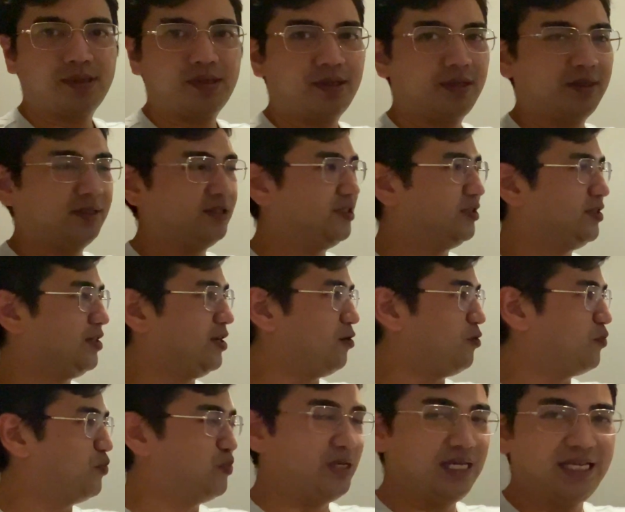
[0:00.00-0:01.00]
See how
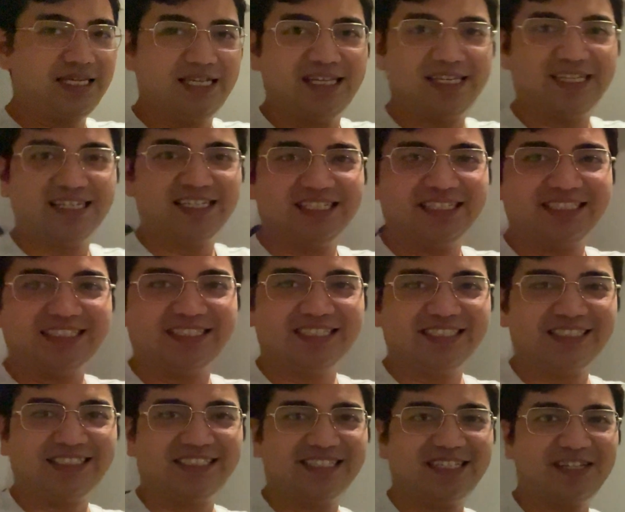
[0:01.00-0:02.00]
big
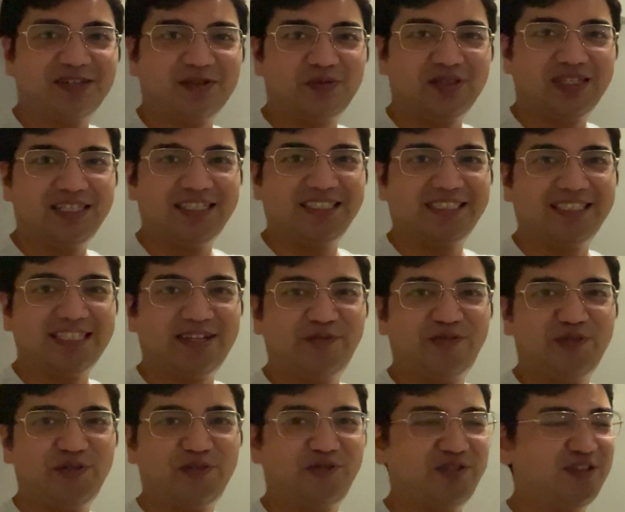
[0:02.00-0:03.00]
this setup is at
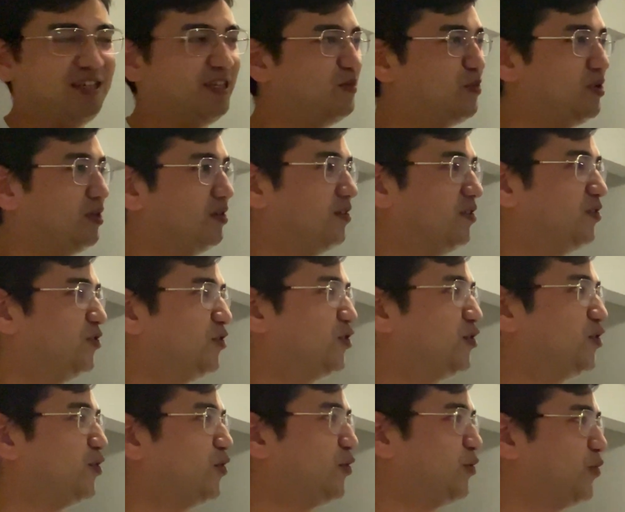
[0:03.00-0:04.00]
15 mils.
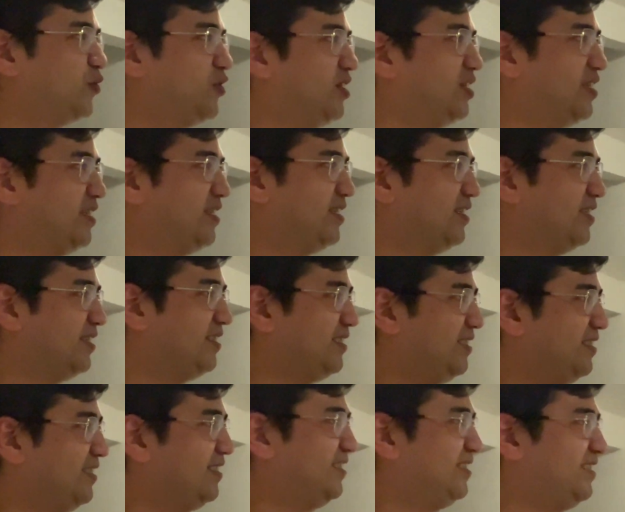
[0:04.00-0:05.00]
So
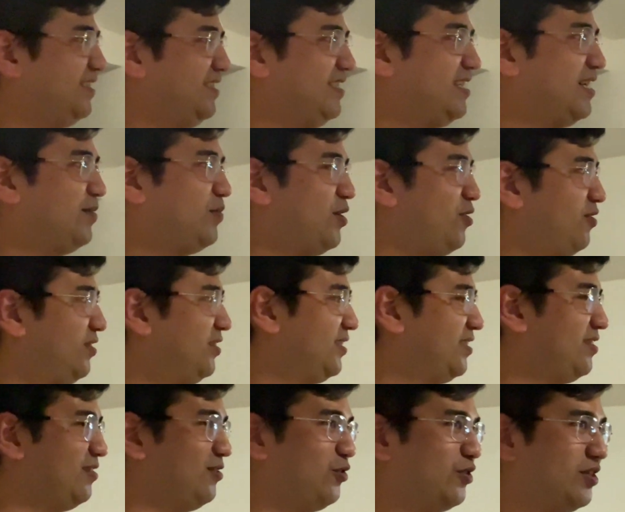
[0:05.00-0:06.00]
yeah, how does it
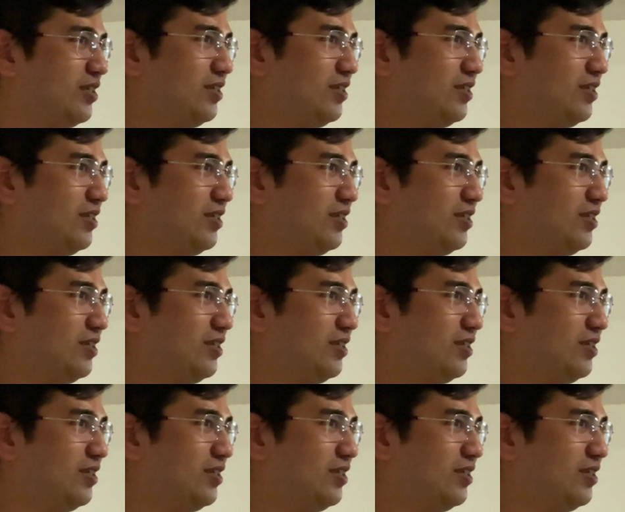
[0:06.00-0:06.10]
look?